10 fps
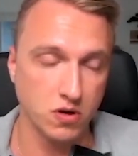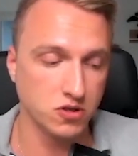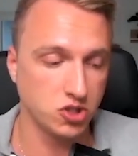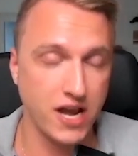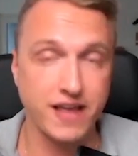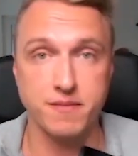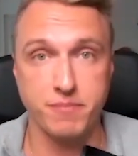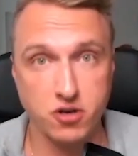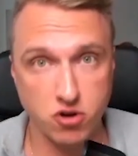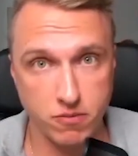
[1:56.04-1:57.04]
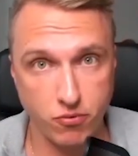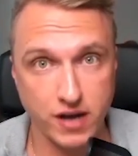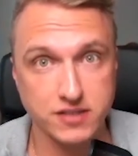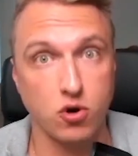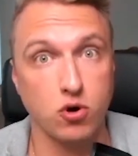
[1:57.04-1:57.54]
check the Bitcoin
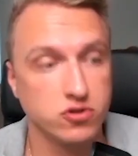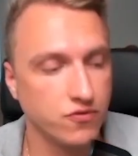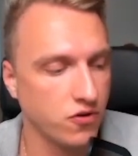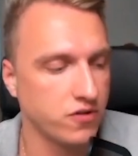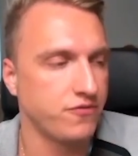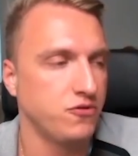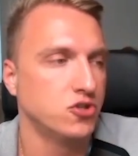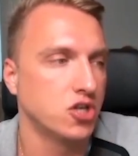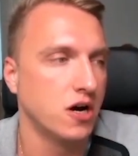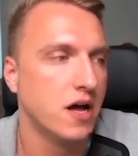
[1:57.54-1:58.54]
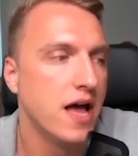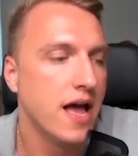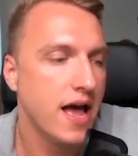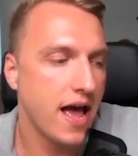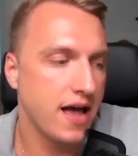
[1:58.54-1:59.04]
price also for the future.
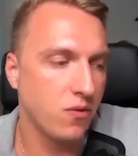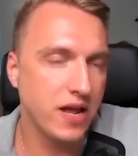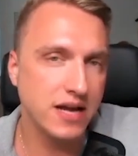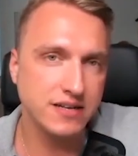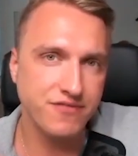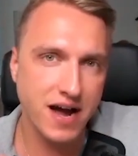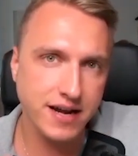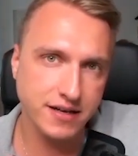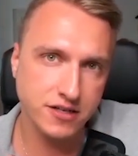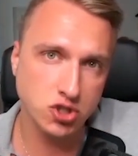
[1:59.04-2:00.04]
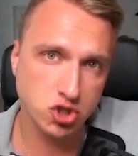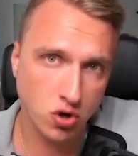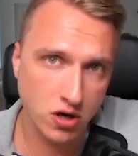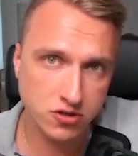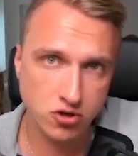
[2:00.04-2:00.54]
And we are dividing in
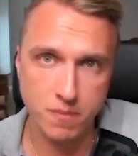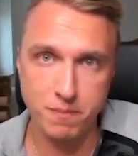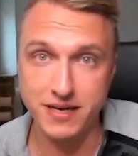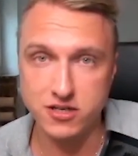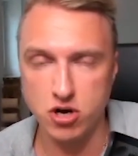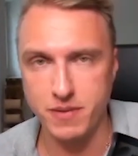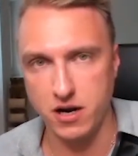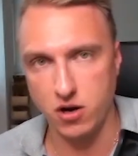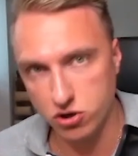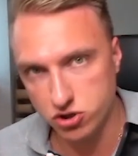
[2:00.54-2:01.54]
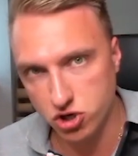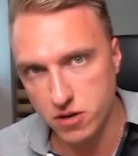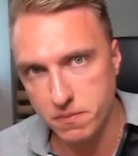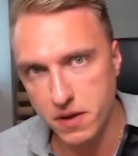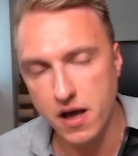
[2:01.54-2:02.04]
short-term, mid-term, and
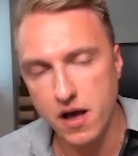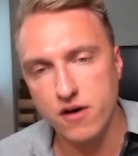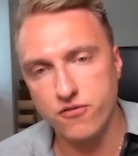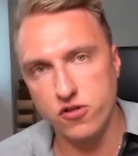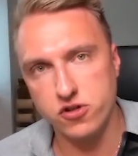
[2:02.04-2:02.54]
long-term. For the